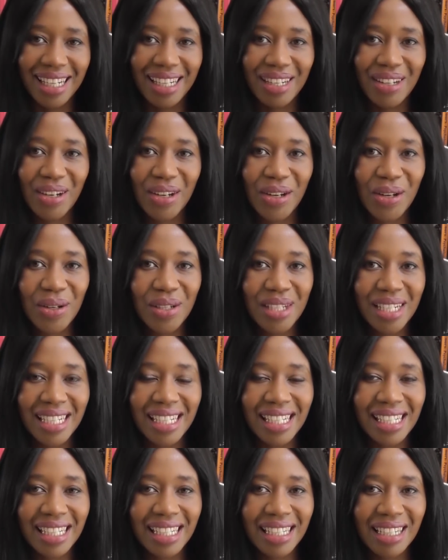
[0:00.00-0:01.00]
not
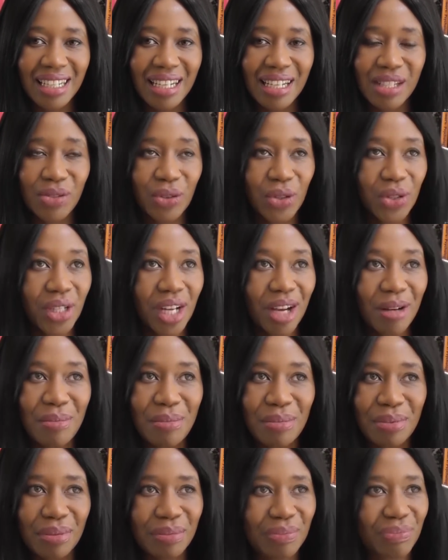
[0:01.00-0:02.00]
only as for
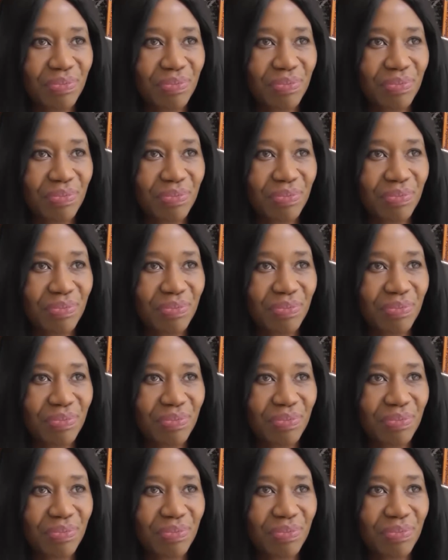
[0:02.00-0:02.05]
Trump,